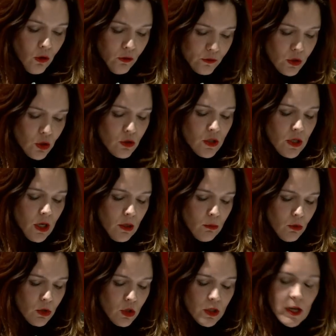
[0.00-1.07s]
social
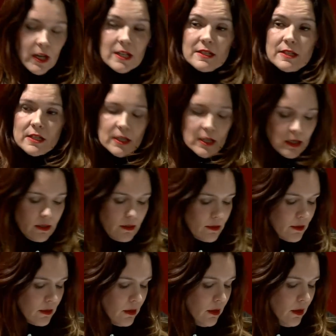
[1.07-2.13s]
emotional skills